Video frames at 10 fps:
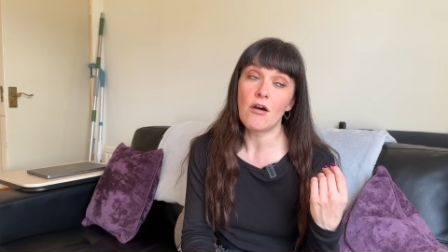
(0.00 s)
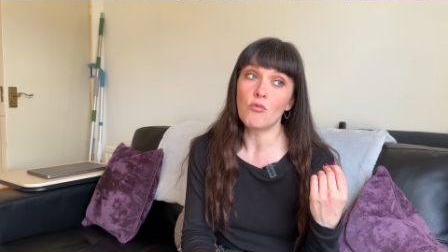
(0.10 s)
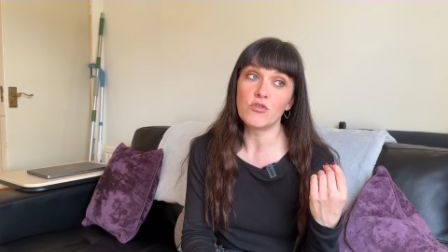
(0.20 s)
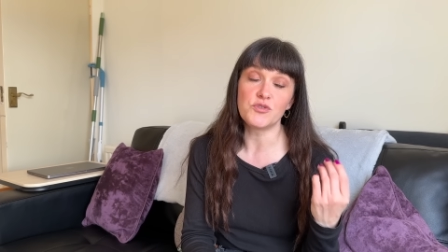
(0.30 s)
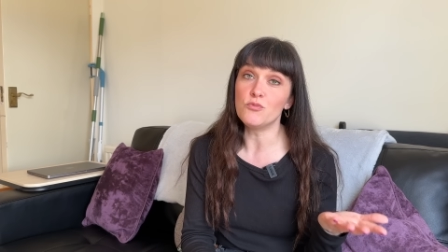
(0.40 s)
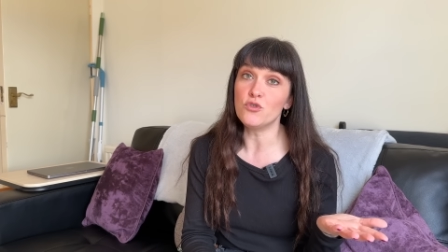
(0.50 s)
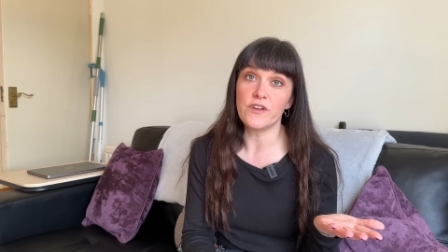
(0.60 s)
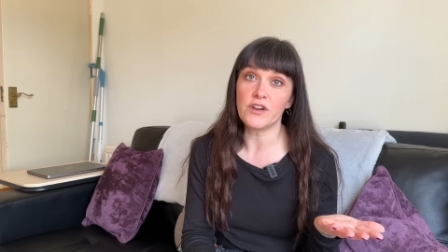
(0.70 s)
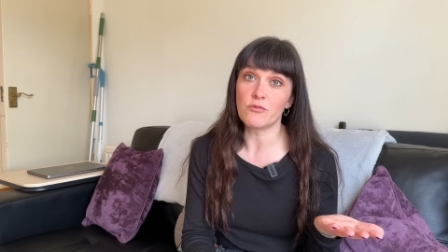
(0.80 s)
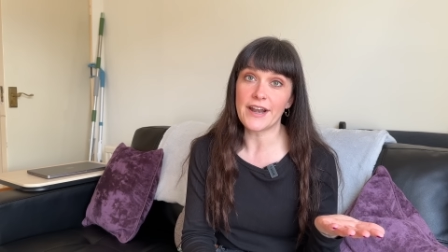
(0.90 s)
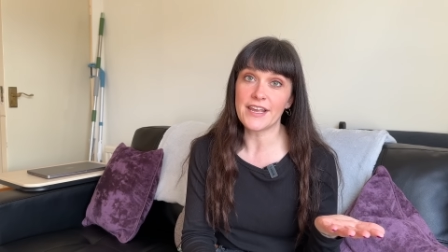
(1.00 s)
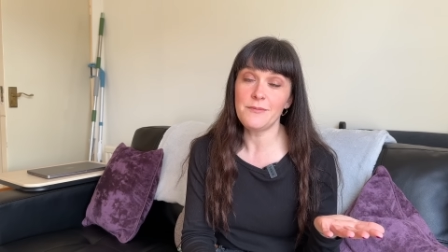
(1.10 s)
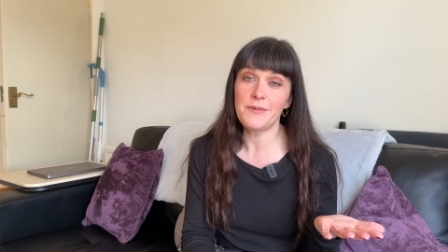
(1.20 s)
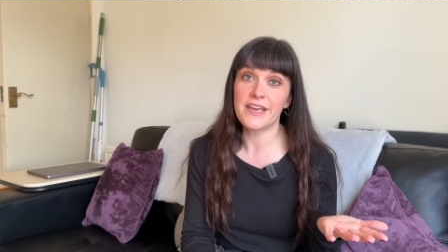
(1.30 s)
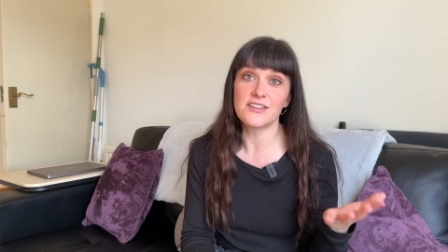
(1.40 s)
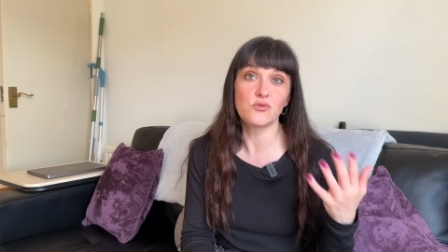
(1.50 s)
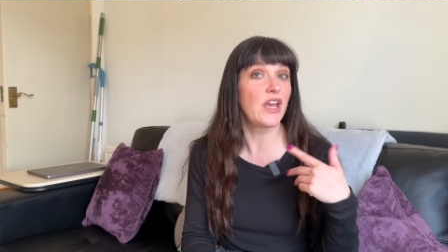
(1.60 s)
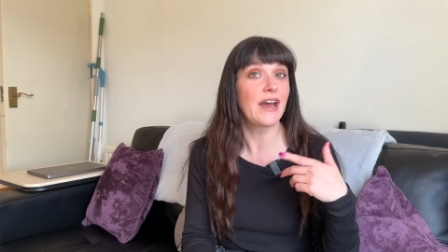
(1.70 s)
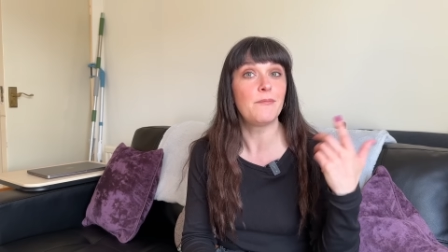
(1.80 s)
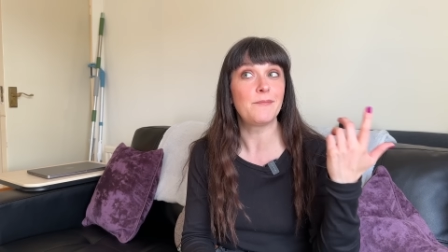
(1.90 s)
was move-in ready, because we
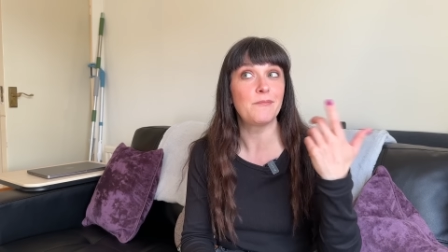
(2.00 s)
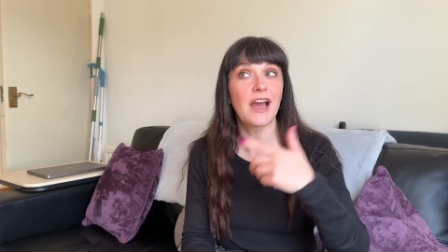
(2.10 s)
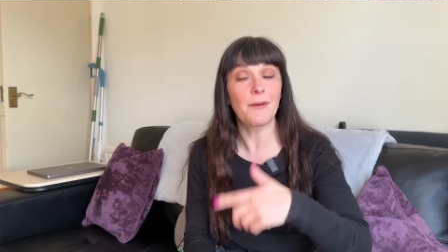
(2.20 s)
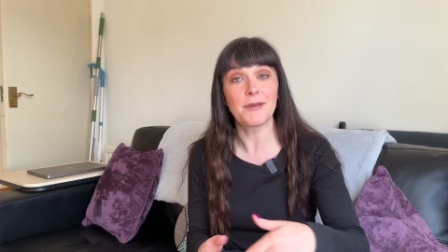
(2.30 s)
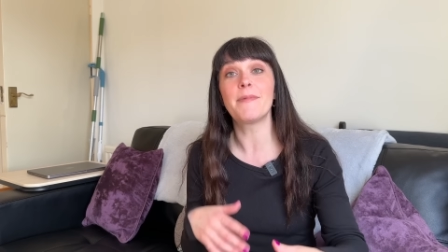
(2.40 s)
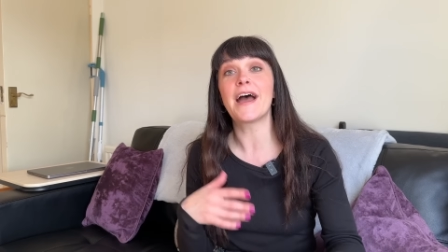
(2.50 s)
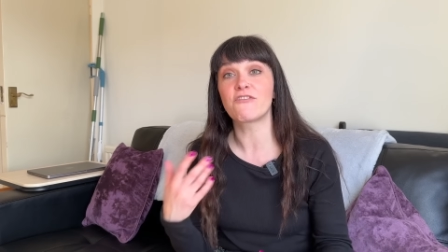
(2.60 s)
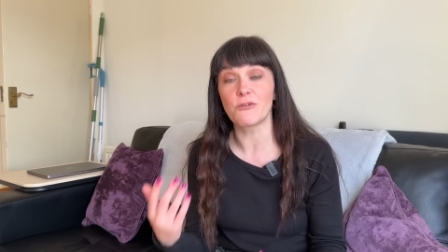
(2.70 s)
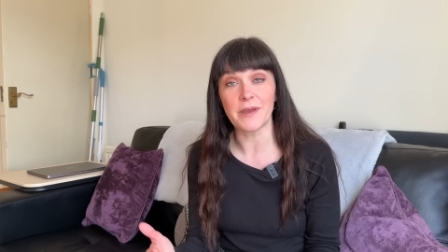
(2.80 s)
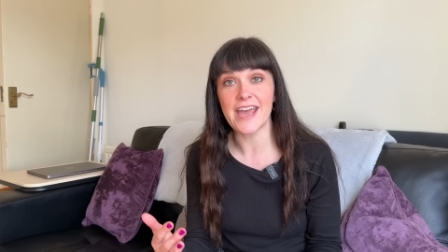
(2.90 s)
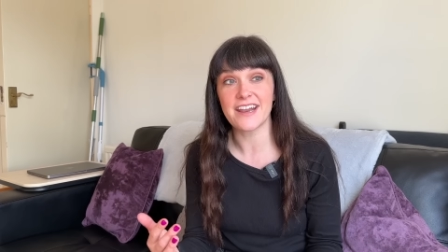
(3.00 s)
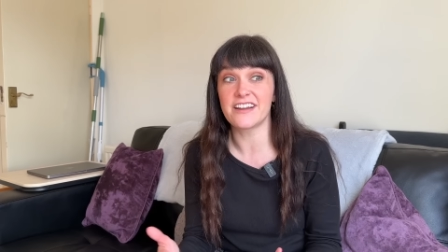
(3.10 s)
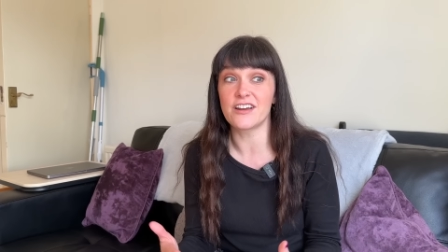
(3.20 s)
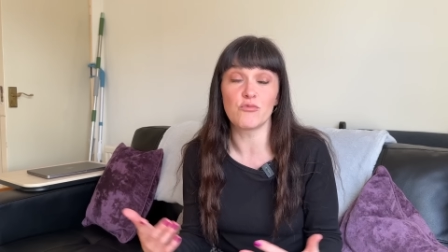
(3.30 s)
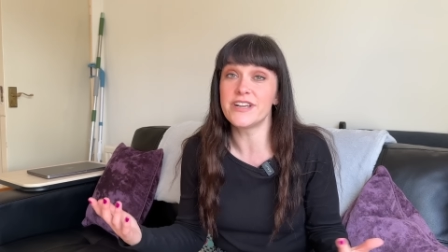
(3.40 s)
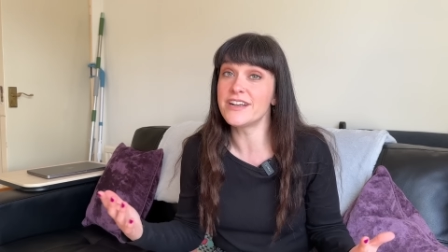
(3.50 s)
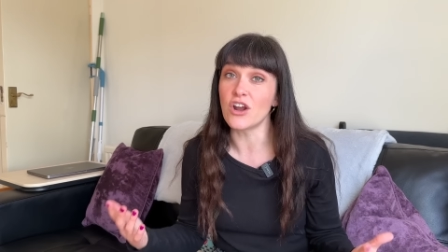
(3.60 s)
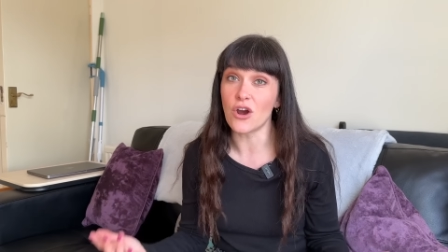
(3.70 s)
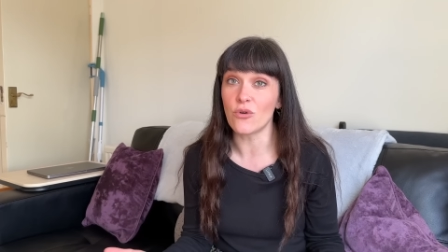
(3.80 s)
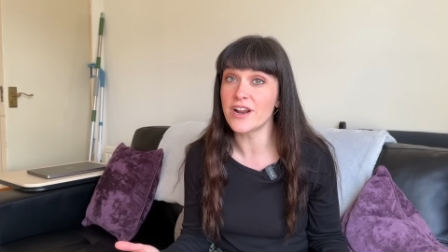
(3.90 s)
have been coming back from Canada. We didn't
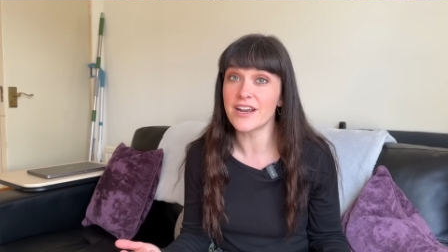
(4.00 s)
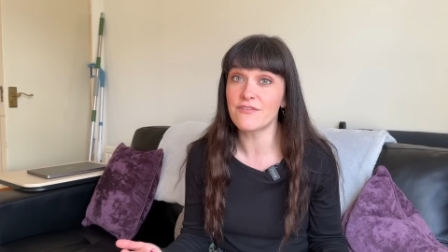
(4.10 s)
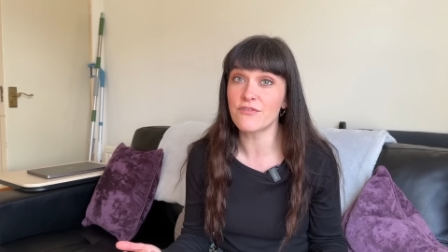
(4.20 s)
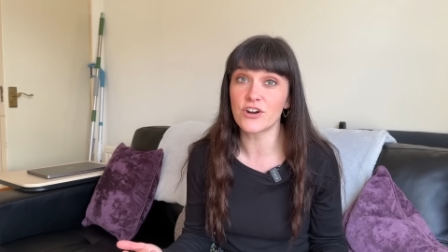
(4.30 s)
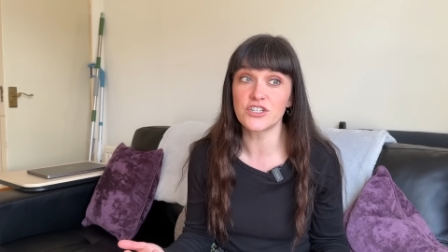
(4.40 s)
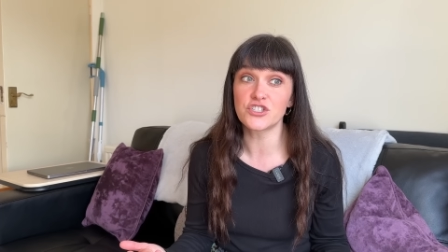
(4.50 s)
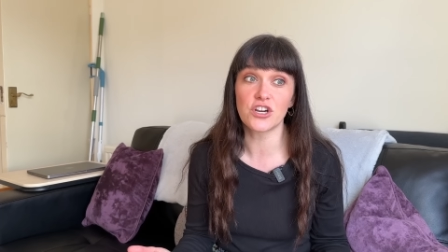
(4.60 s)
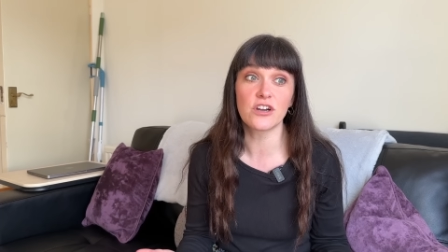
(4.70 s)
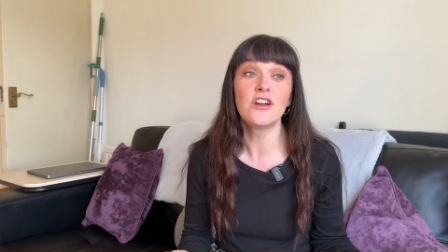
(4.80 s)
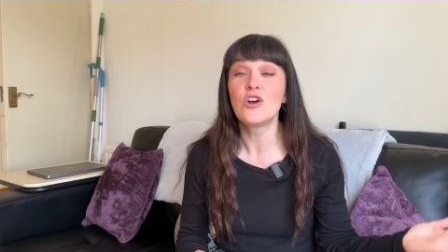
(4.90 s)
own any furniture.